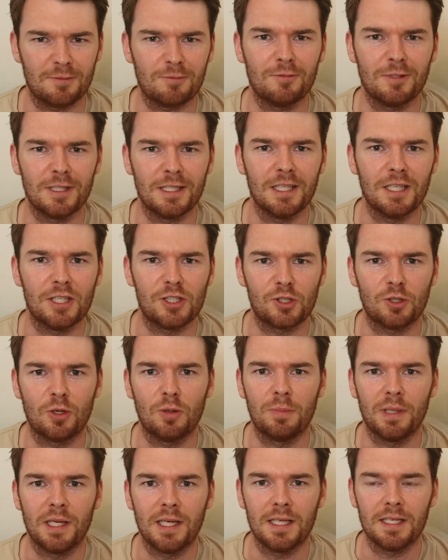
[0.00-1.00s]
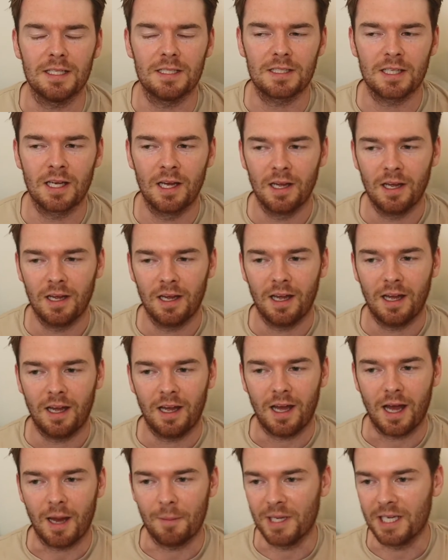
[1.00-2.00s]
a really short piece.
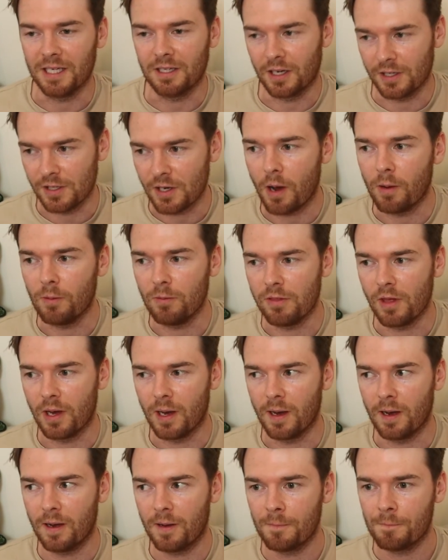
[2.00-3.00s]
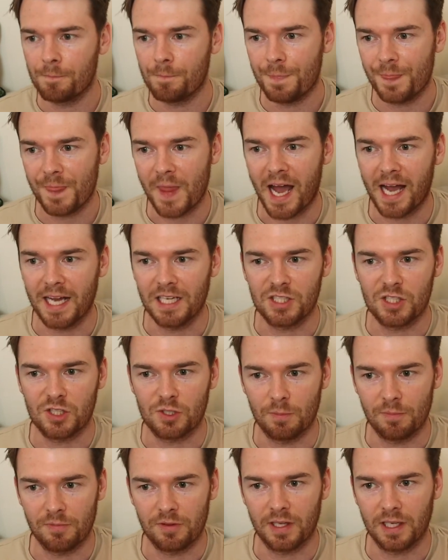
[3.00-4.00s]
I mean, I know that that is
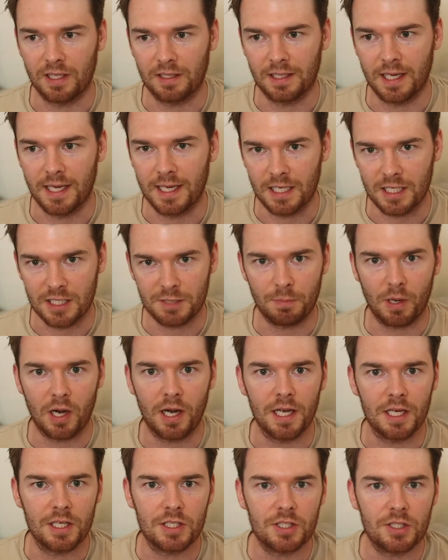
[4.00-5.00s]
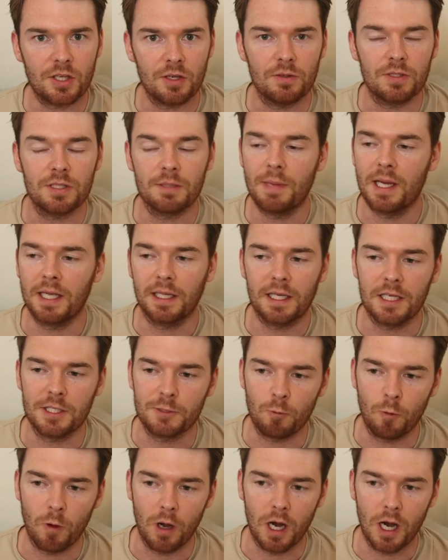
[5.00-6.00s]
something that he aspires to make
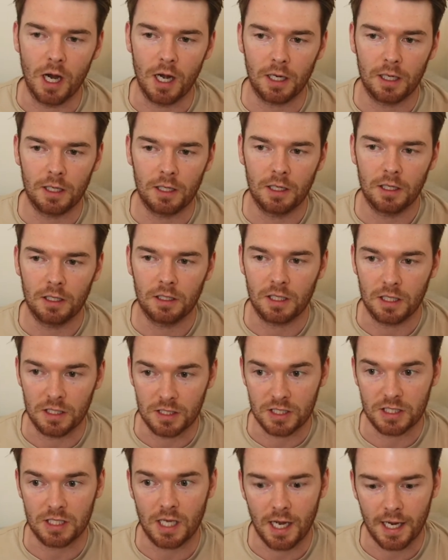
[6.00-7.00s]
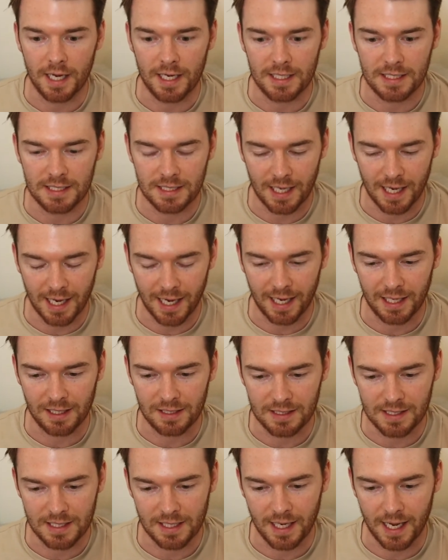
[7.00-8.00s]
his work concise
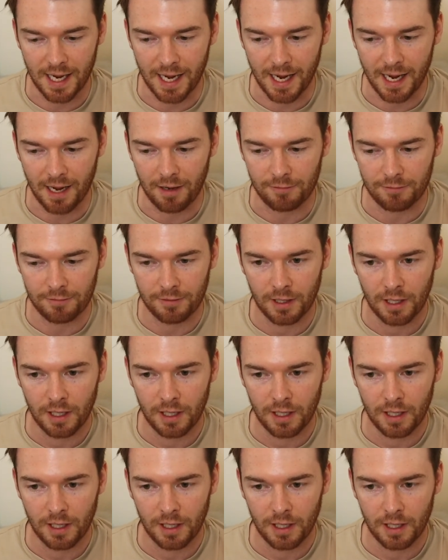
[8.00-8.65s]
and to have